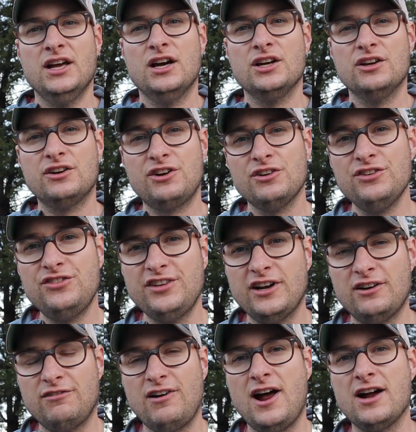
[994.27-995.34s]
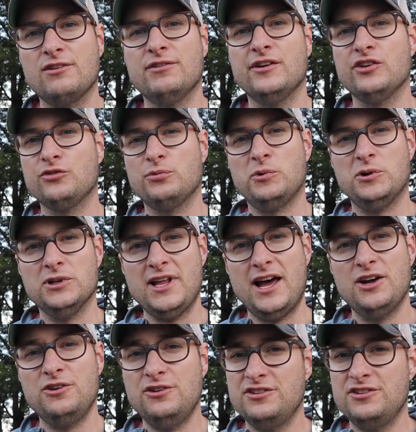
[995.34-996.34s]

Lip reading: A good set of rock rails will allow you